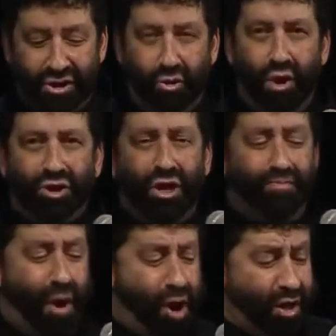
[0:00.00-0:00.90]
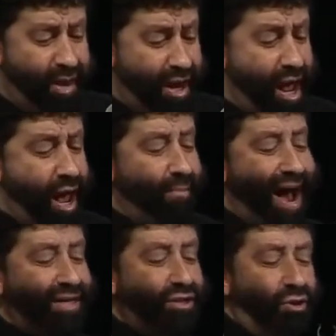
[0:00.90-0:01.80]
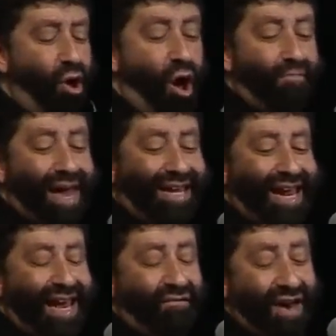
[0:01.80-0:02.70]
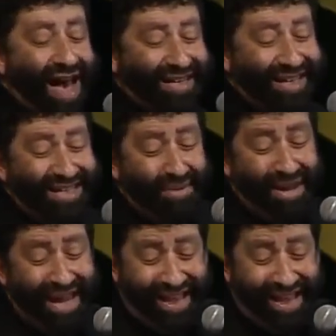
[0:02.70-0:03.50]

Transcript: the Russian parliament passed a law making evangelism